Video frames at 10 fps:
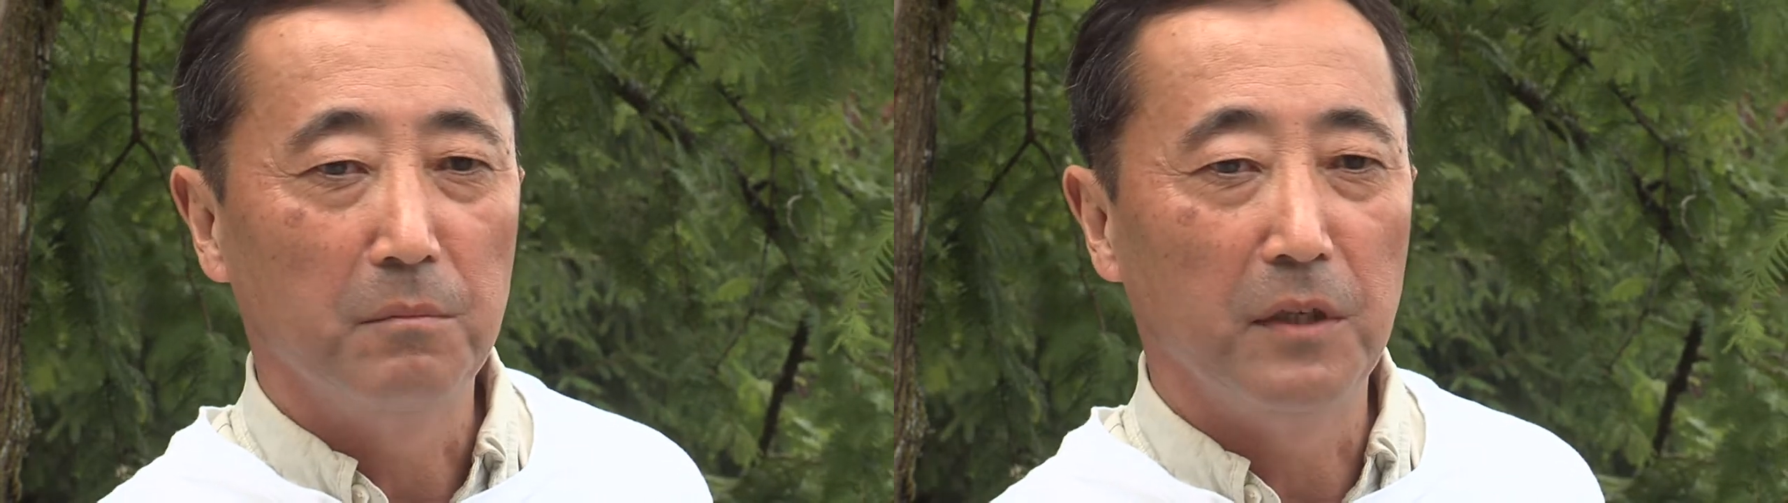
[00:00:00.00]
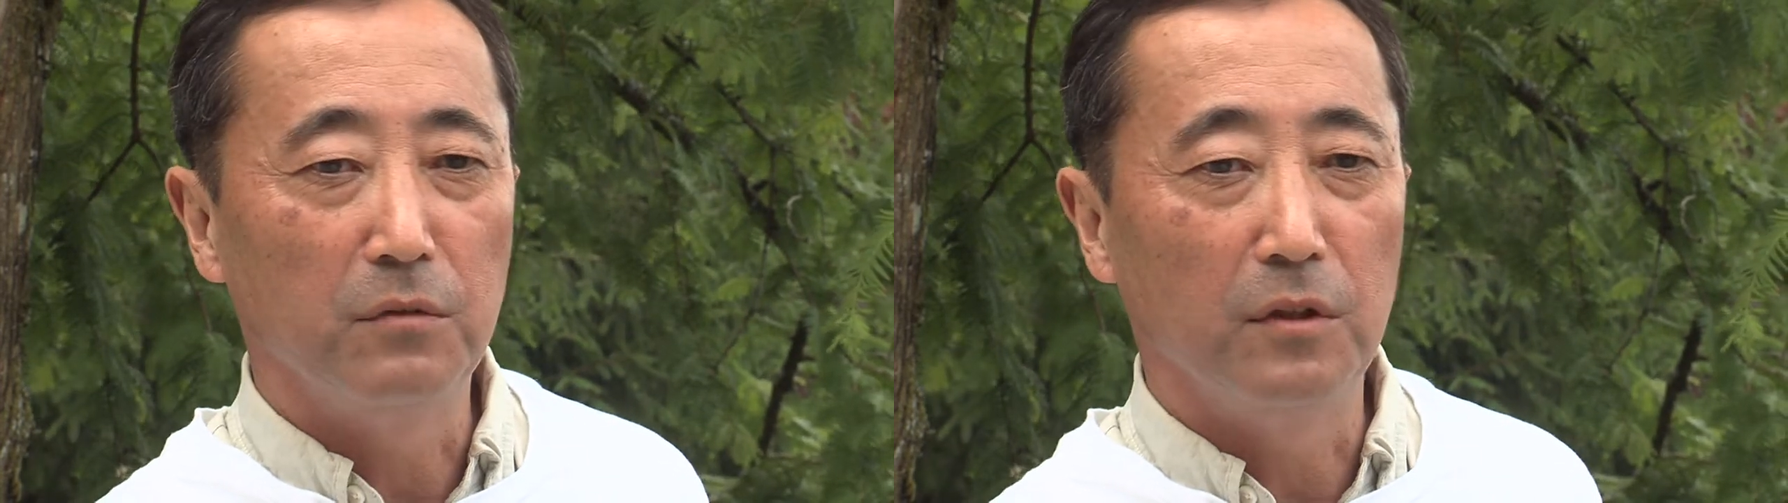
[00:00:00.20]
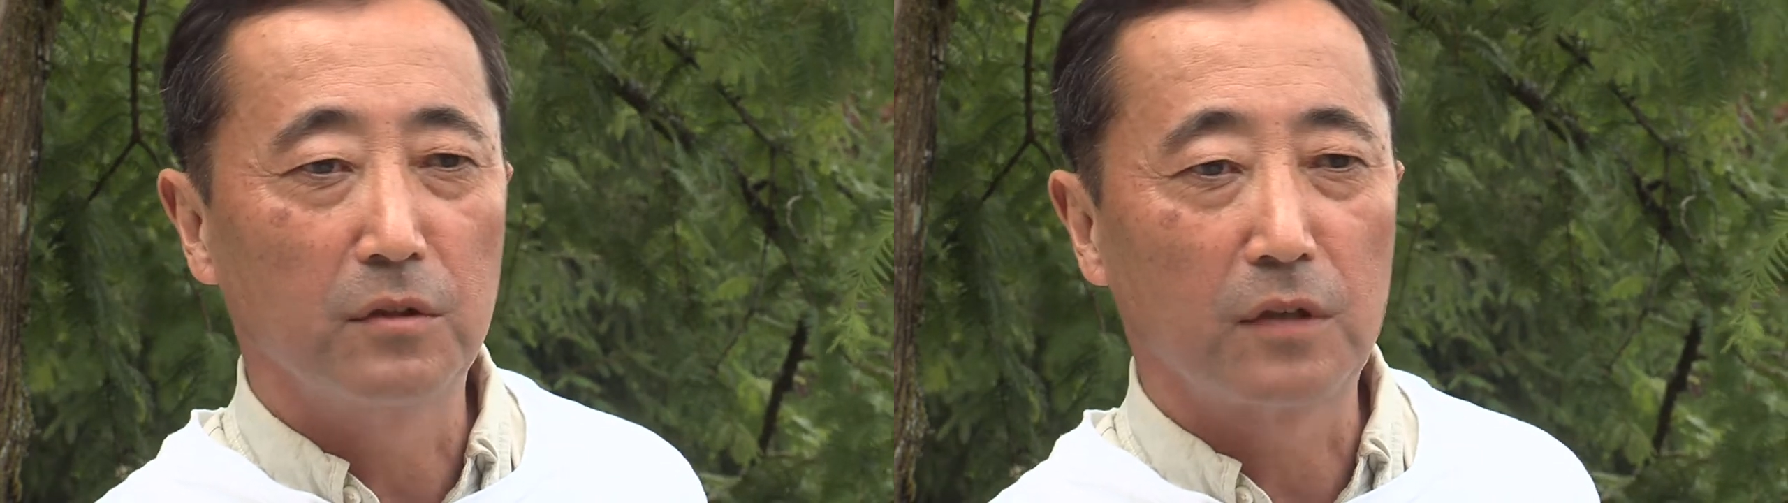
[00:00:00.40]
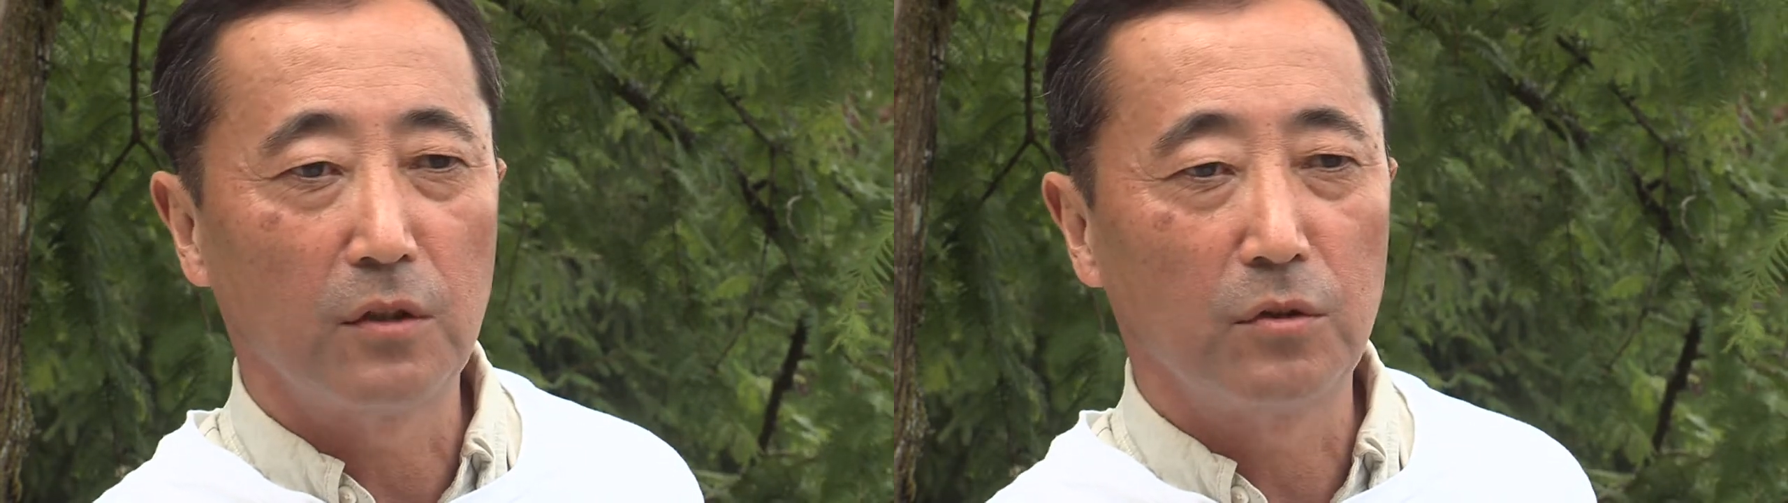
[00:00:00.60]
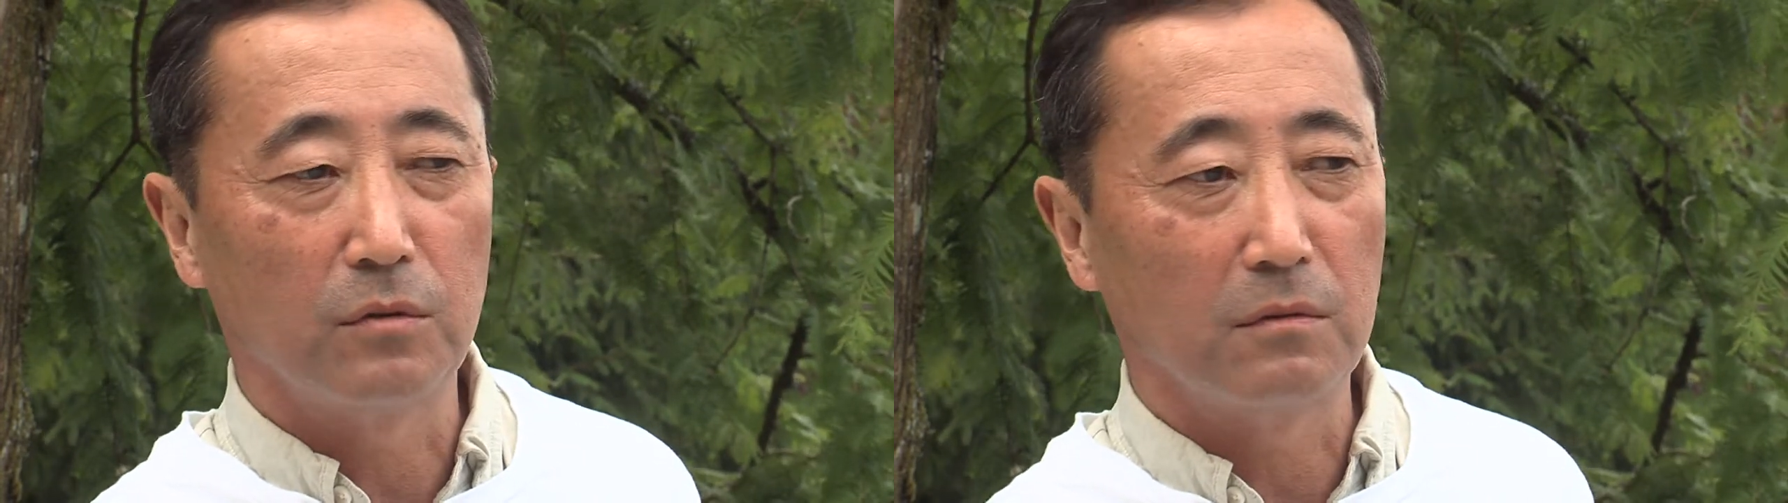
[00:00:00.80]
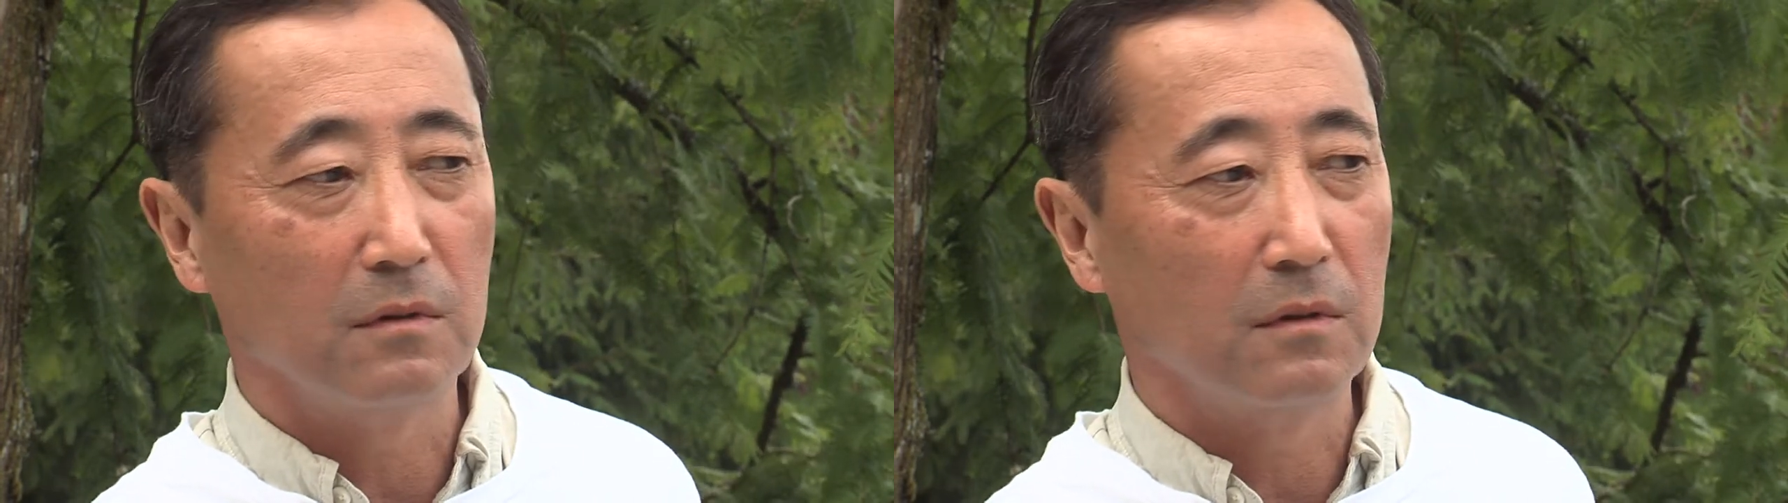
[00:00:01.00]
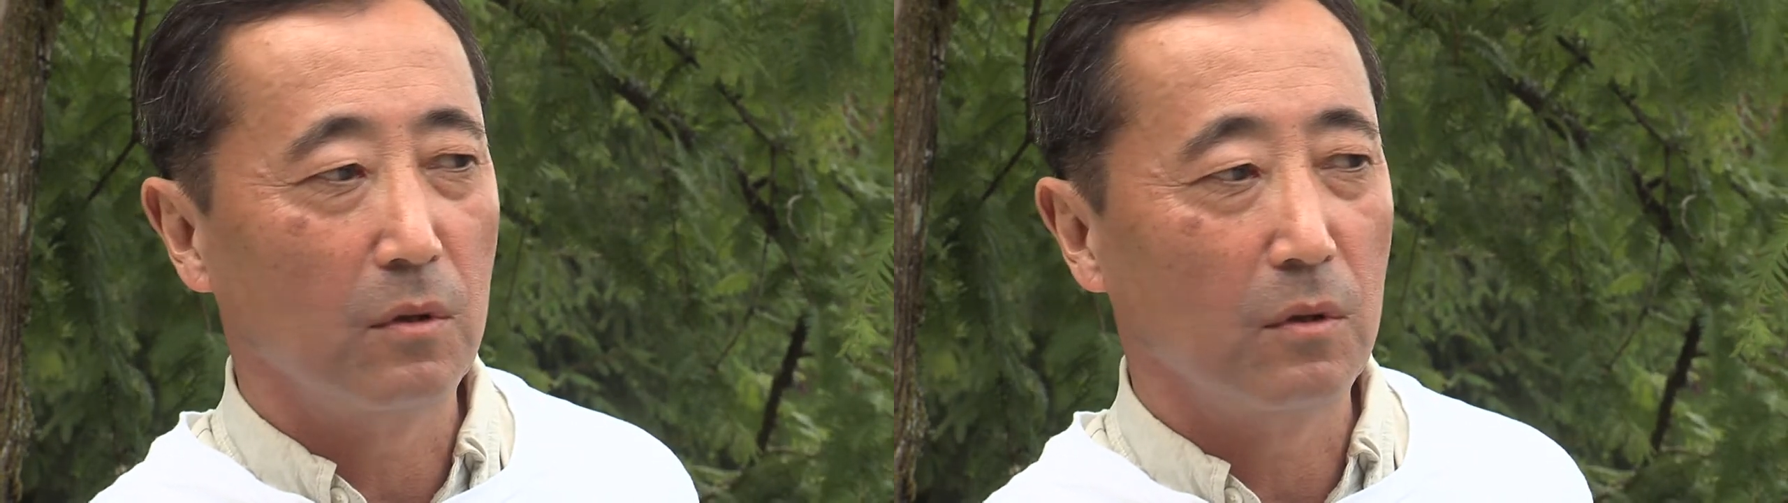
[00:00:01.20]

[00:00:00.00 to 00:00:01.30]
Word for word: big discussion